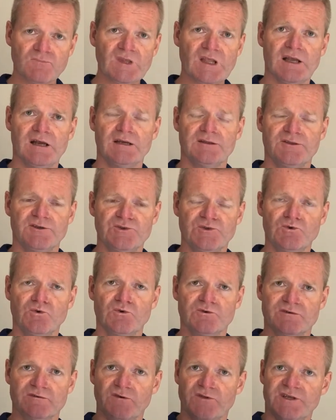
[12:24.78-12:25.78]
And the
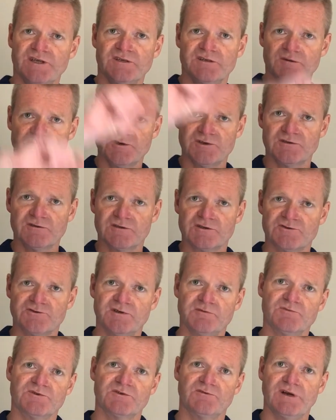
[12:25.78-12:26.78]
doors have got the intermittent
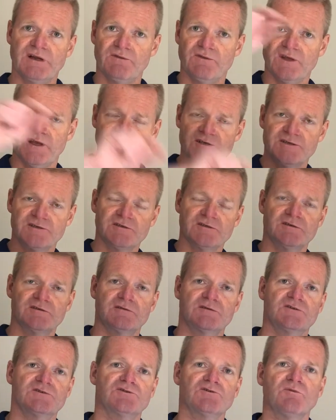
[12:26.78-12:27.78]
strips around the edge
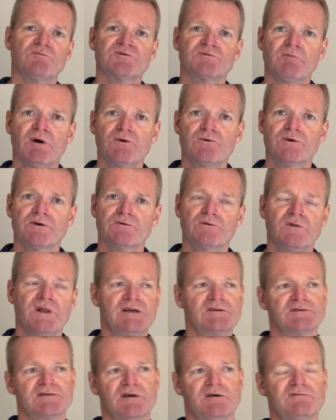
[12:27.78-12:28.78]
to stop smoke and all
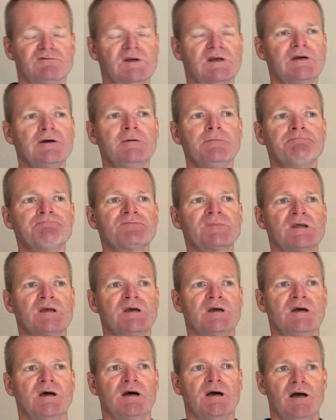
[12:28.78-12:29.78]
that stuff.
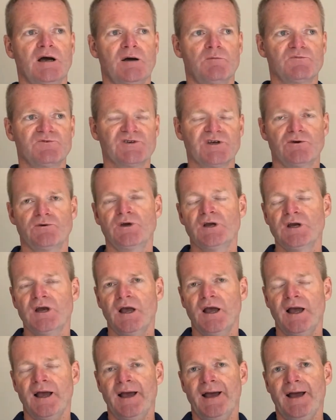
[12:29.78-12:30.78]
So
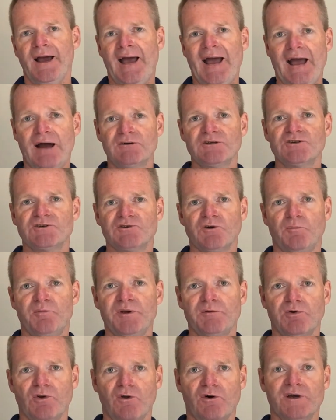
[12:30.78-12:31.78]
how do you stop
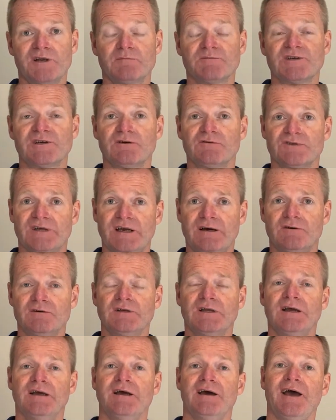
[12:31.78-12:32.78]
people locking themselves out,
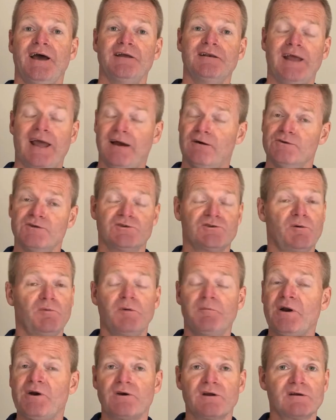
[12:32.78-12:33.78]
and how do you stop
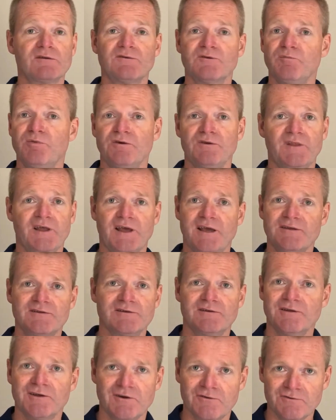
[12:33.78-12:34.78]
Americans putting their heads
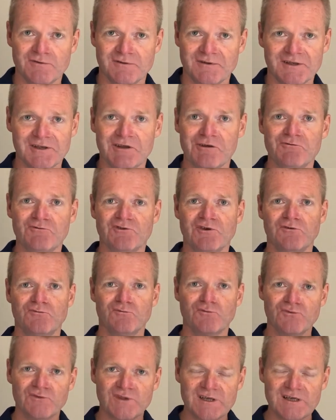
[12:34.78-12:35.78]
in the oven? So
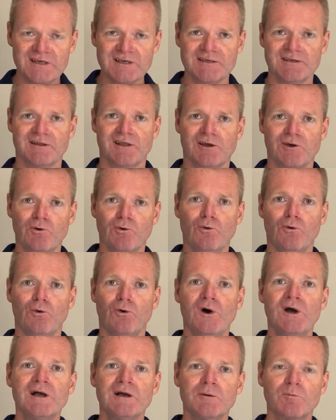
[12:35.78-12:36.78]
these are the core
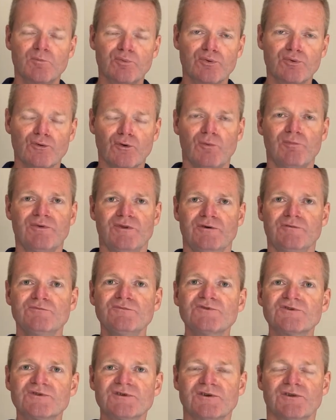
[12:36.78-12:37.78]

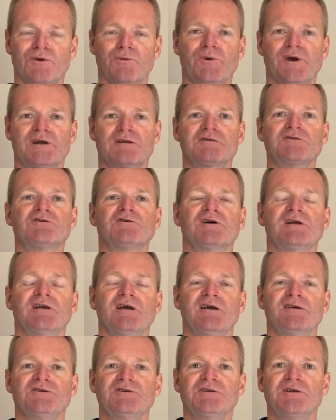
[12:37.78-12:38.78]
problems that we're going to try and
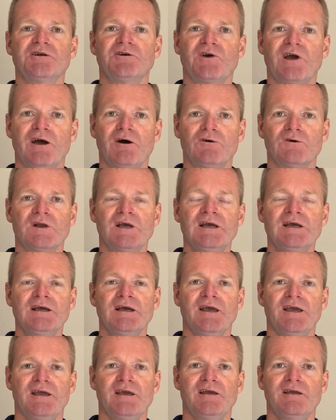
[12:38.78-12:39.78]
engineer out
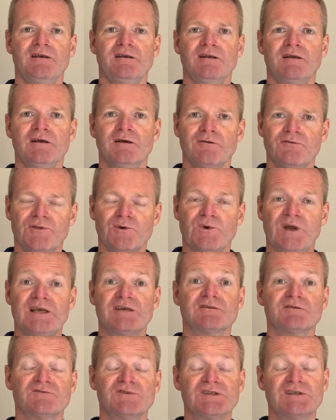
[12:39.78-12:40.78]
in the
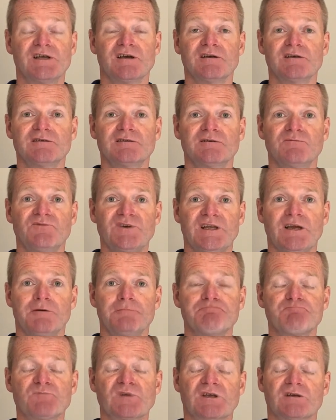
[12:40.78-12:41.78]
rest of today's video.
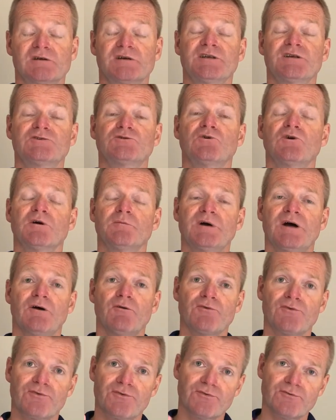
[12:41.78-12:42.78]
I'm going to talk
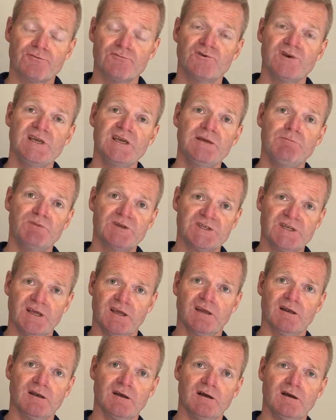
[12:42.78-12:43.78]
about 3
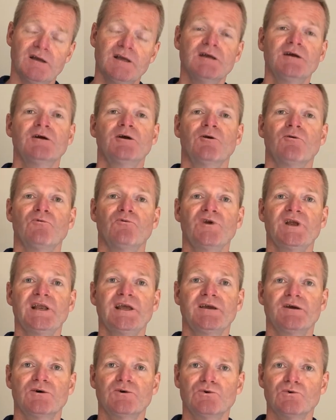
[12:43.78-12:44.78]
particular really
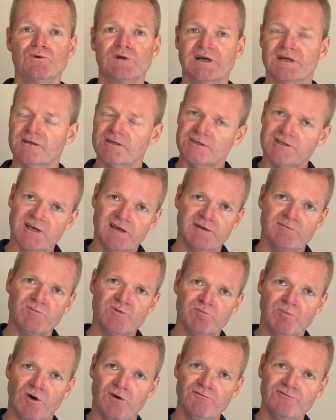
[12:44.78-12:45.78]
cool kind of James
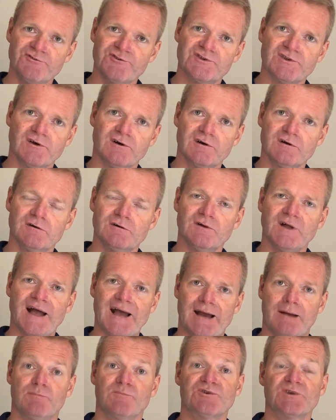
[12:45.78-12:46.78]
Bond style
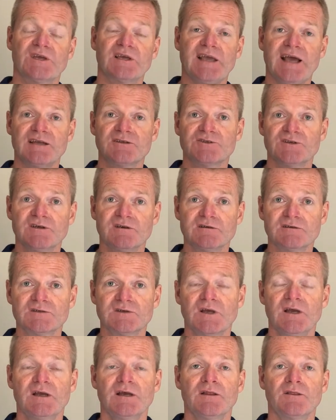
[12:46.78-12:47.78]
apps and gadgets
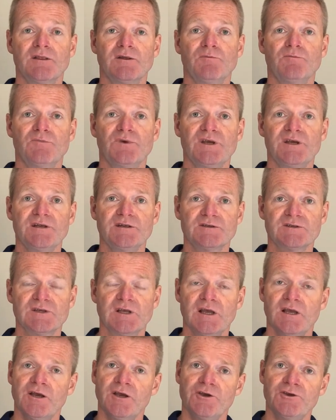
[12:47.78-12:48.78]
that means
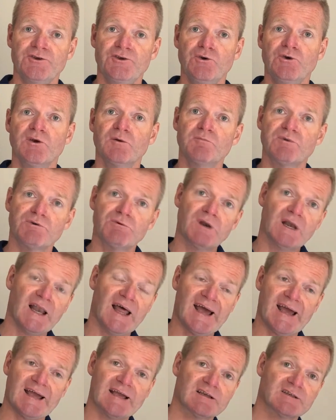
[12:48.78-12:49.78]
you can be
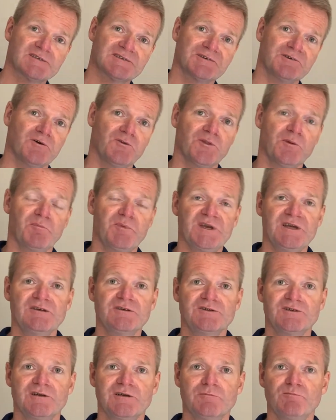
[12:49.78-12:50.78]
relaxed on the
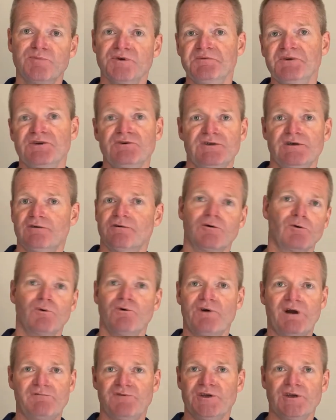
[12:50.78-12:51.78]
beach in Bermuda or
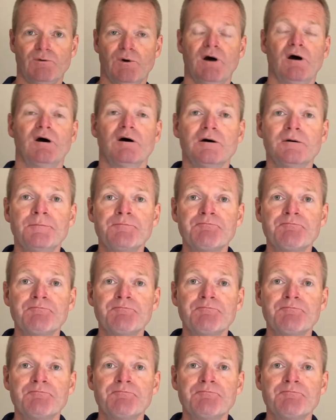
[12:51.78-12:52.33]
wherever you are,